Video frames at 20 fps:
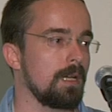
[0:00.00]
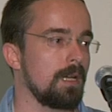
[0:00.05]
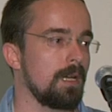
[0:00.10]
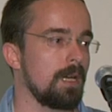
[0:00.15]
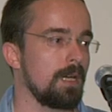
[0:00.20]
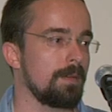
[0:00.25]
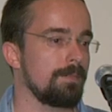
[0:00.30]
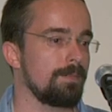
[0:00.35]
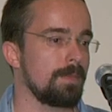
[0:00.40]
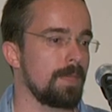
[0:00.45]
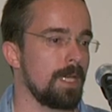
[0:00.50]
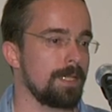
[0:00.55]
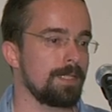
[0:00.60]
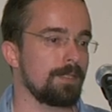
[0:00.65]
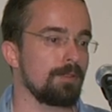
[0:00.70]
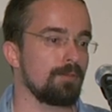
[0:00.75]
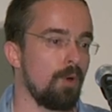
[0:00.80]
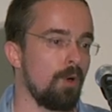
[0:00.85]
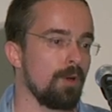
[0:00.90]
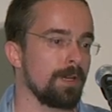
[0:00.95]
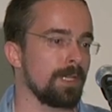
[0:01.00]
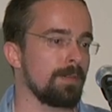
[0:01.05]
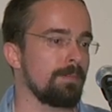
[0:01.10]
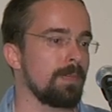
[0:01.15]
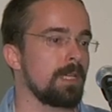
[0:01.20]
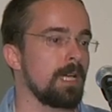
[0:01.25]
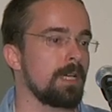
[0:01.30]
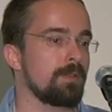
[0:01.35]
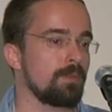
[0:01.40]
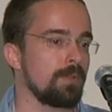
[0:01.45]
uh, that's growing
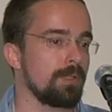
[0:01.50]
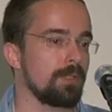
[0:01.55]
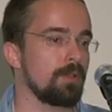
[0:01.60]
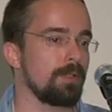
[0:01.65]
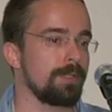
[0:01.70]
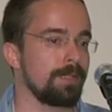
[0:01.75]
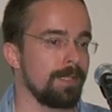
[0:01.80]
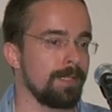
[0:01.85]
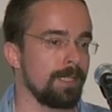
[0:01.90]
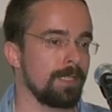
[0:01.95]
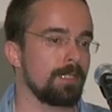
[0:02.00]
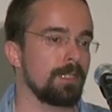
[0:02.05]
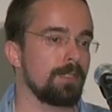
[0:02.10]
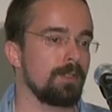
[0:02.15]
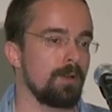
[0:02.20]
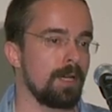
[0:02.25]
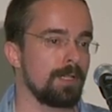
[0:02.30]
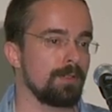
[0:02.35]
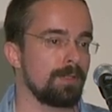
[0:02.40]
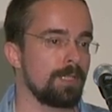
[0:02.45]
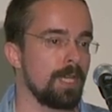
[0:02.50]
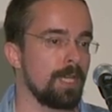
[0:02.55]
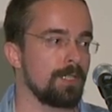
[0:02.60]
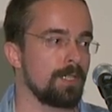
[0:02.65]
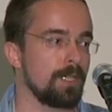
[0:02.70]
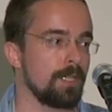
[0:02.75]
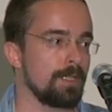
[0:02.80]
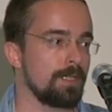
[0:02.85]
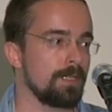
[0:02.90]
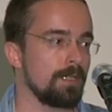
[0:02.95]
because we're continuing to do
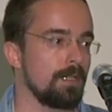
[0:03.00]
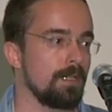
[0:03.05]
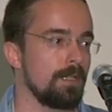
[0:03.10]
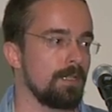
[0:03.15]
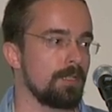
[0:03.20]
annotations.